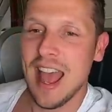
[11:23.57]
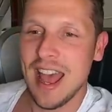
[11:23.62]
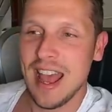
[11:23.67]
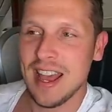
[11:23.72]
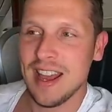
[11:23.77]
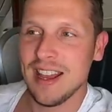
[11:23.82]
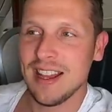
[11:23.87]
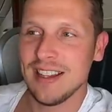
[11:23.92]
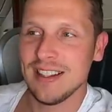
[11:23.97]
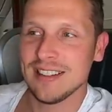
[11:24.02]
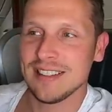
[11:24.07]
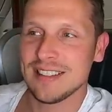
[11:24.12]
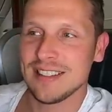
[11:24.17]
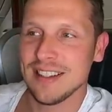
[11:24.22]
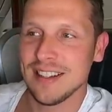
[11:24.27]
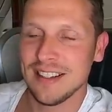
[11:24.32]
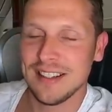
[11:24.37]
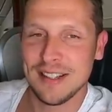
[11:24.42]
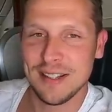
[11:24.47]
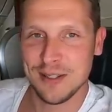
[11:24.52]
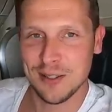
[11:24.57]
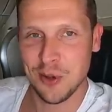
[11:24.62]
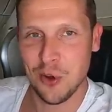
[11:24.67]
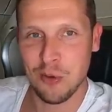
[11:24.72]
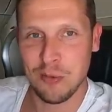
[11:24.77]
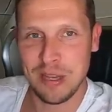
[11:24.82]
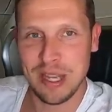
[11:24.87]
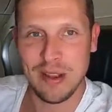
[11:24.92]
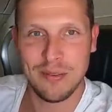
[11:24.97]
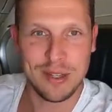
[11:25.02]
And they
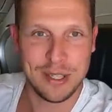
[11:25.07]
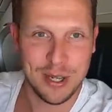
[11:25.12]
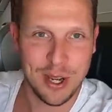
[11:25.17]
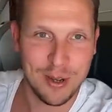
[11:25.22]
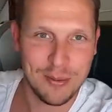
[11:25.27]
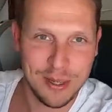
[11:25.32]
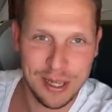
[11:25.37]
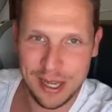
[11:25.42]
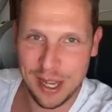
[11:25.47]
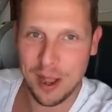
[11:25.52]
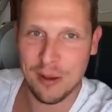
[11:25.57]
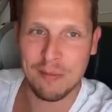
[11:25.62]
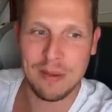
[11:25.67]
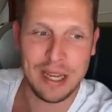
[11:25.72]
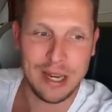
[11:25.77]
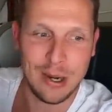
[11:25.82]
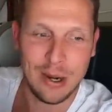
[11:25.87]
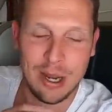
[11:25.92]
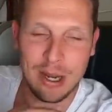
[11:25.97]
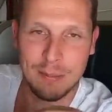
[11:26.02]
saw me every time they come here.